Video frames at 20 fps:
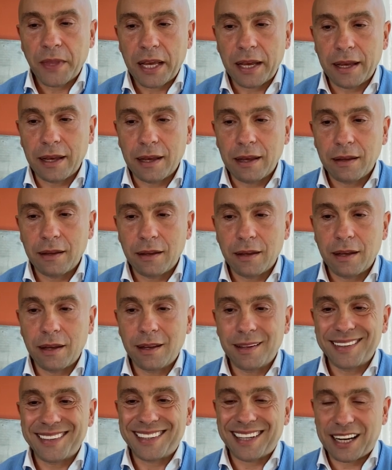Eh,
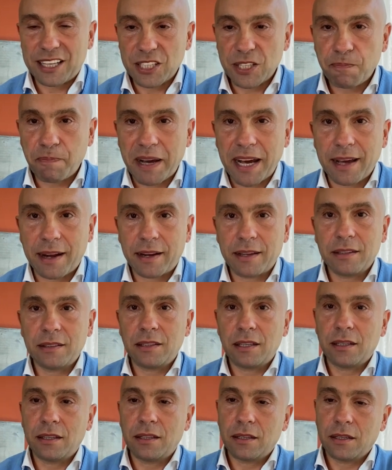eh,
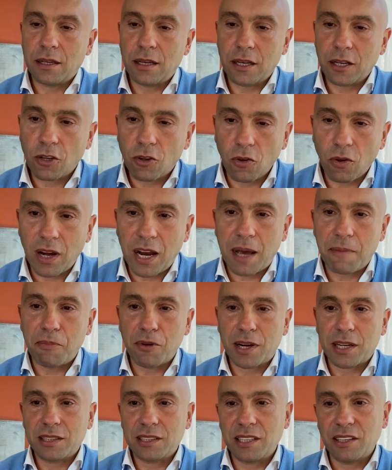transparent, eh,
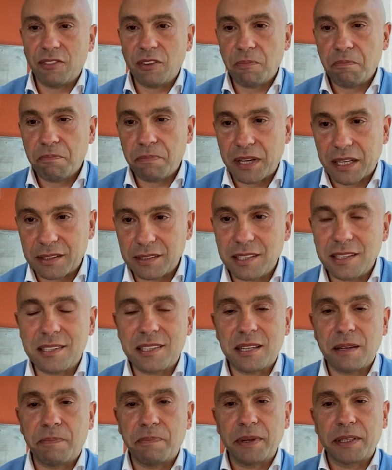collaborative,
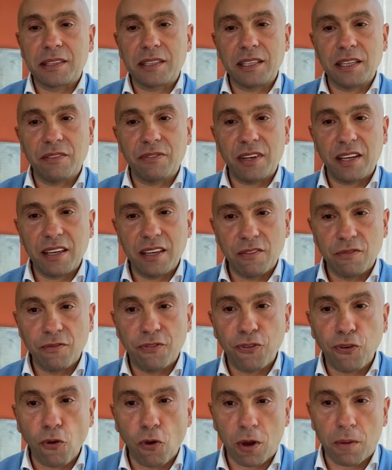participative,
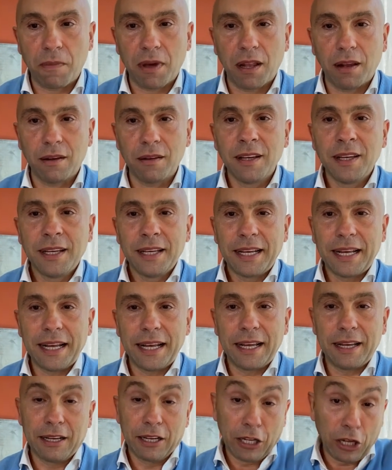informal,
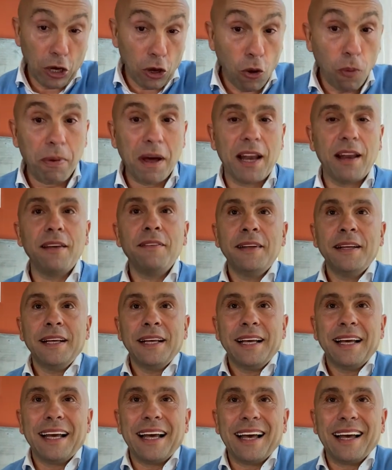global,
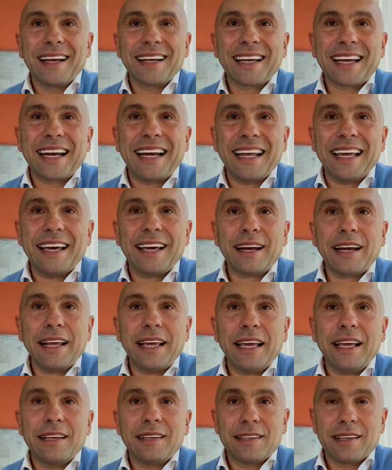
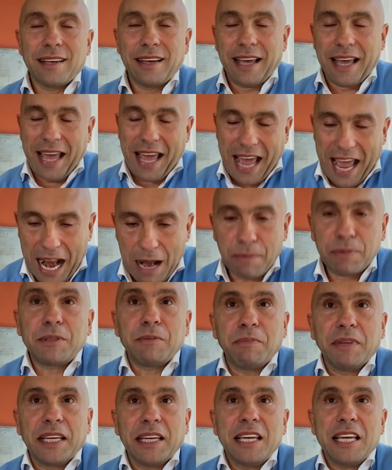clearly
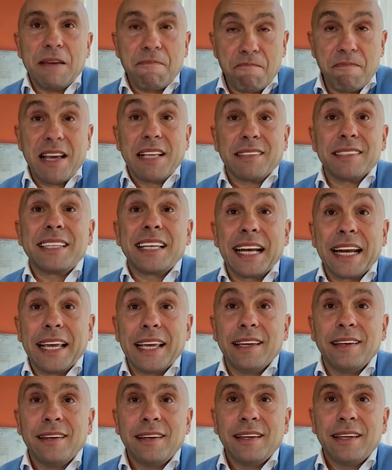helped me
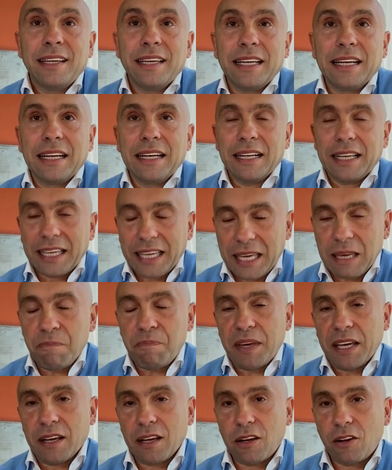immensely in
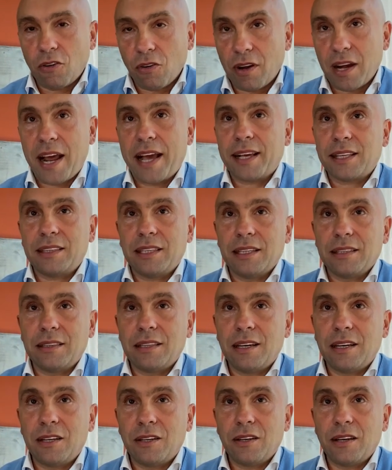keeping
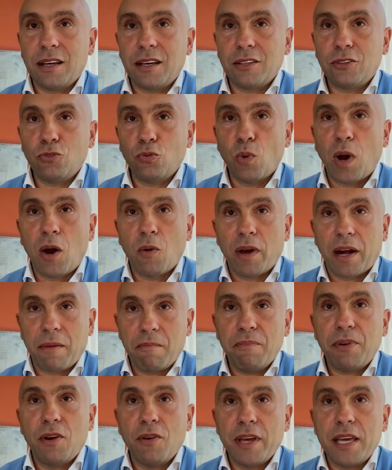connected to our
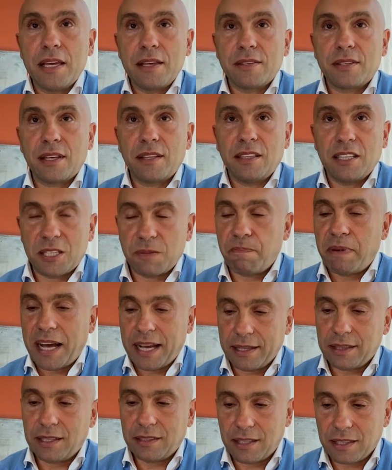employees
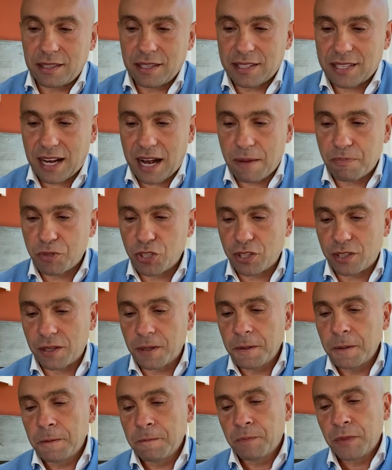despite the
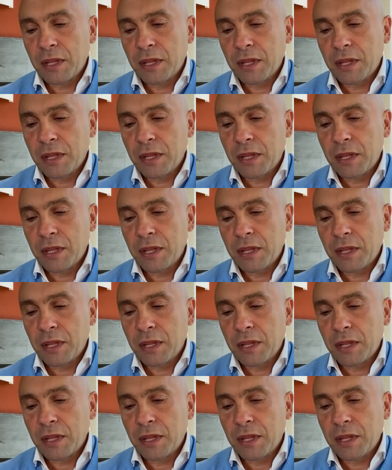disruption.